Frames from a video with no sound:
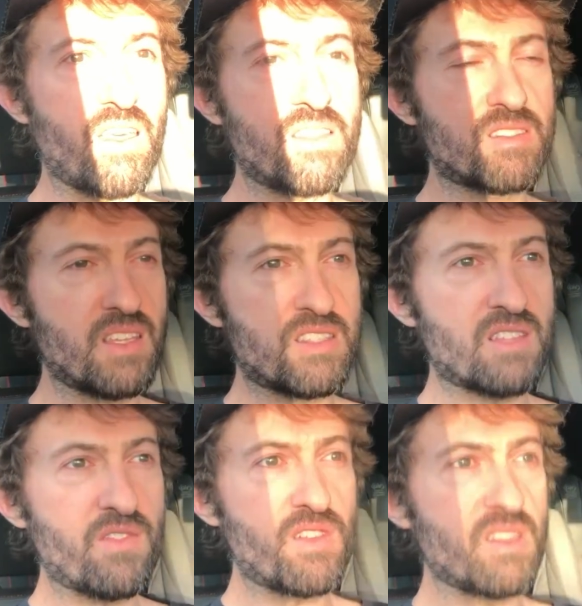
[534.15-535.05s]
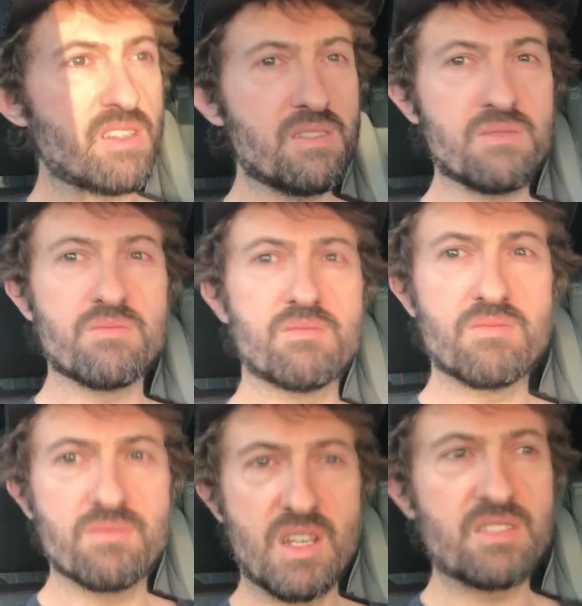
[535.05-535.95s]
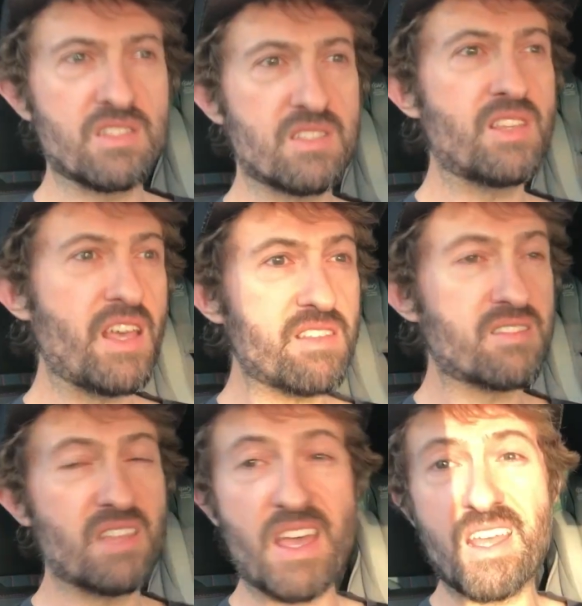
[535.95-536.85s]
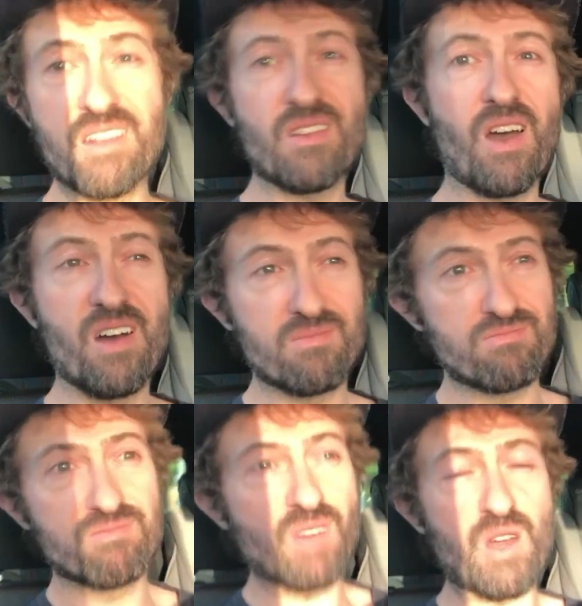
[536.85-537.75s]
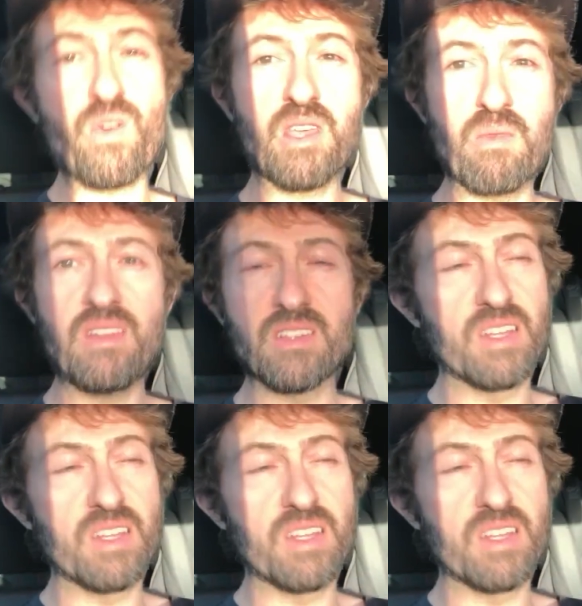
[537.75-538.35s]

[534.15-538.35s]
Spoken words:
it's definitely a success, and I'd recommend